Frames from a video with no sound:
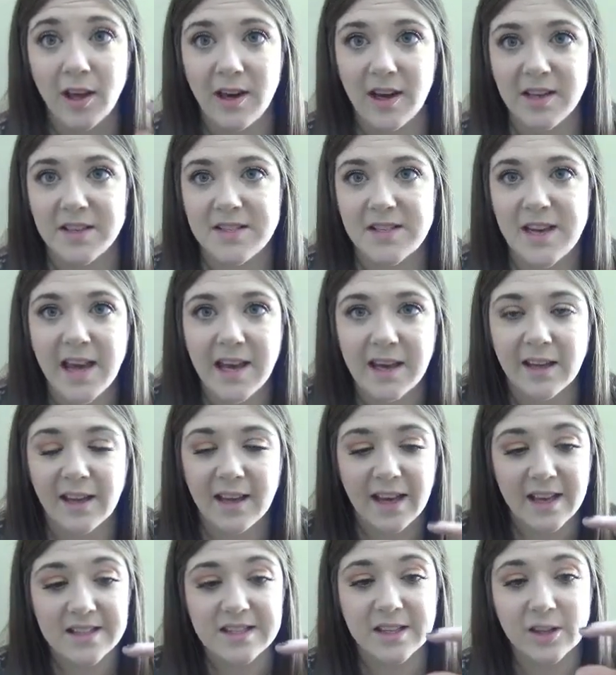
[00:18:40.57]
and it's take
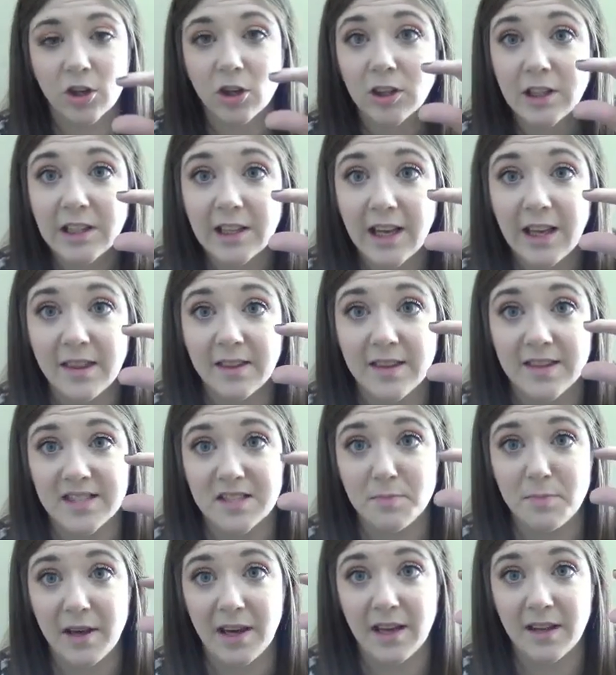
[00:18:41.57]
like it's literally like
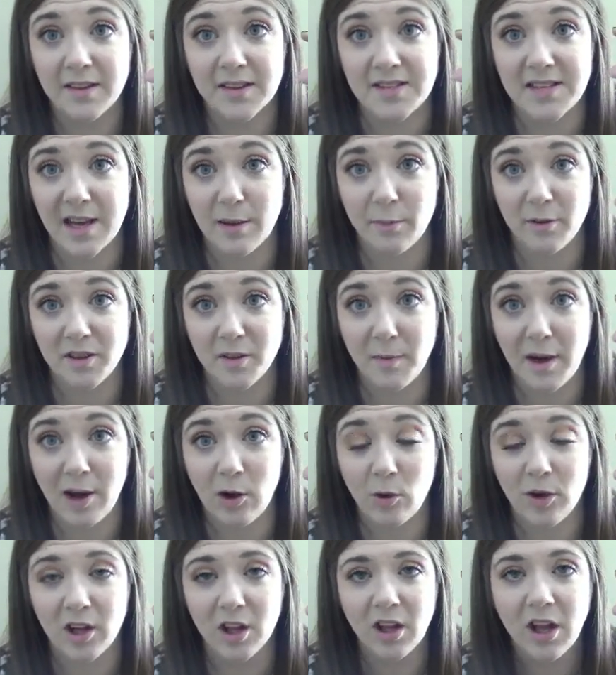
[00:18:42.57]
this big, the sample of the
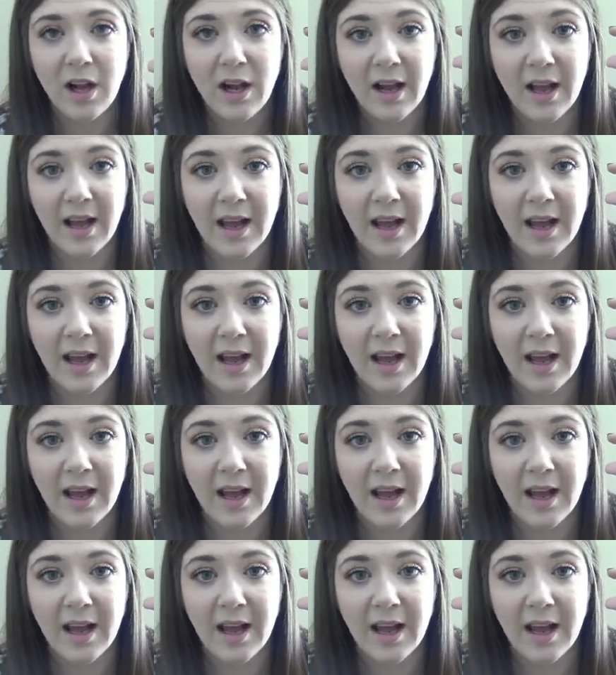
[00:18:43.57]
MAC oil.